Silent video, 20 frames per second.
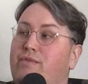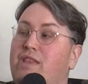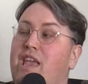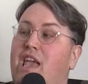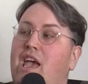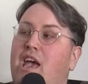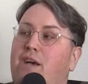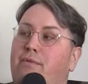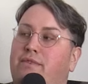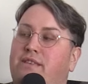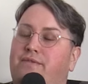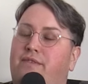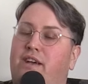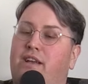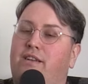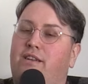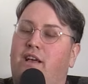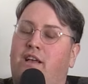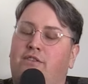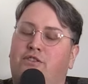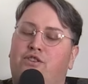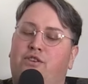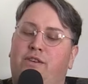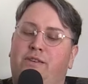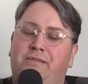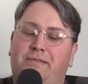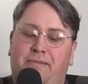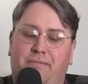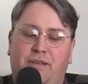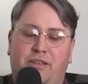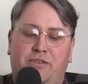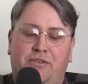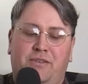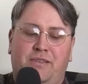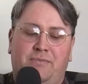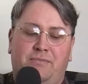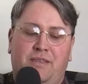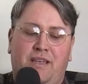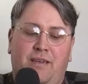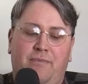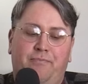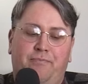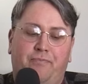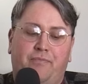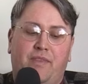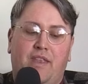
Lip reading: Yeah, it was fun. I'll show you a picture sometime.